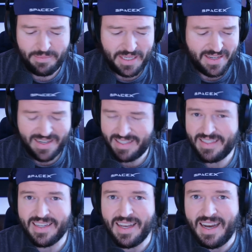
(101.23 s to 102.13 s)
I mean,
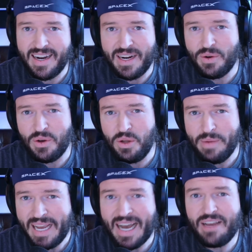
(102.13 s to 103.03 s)
honest to God, I don't call
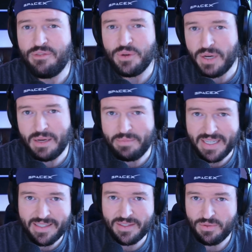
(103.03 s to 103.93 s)
my iPhone
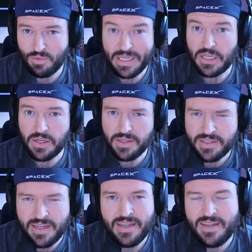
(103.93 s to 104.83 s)
updates
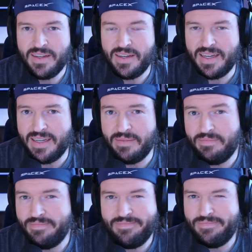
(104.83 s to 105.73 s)
recalls.
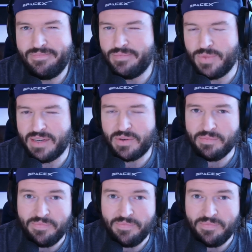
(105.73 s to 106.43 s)
Whatever.